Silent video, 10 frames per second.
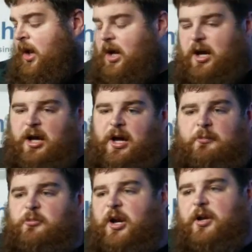
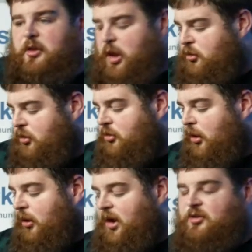I'm writing the user
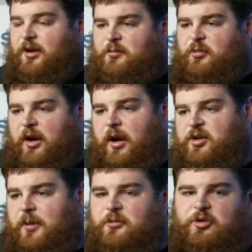stories. I'm writing
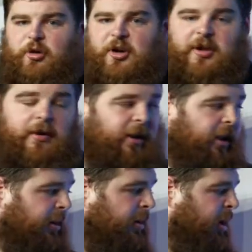acceptance
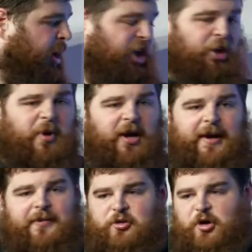criteria. You might
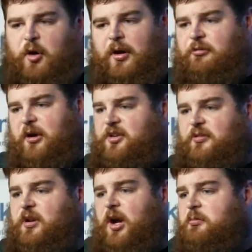get the joking phrase
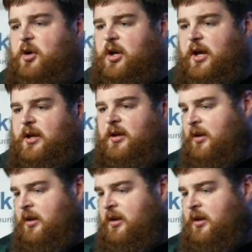of card monkey.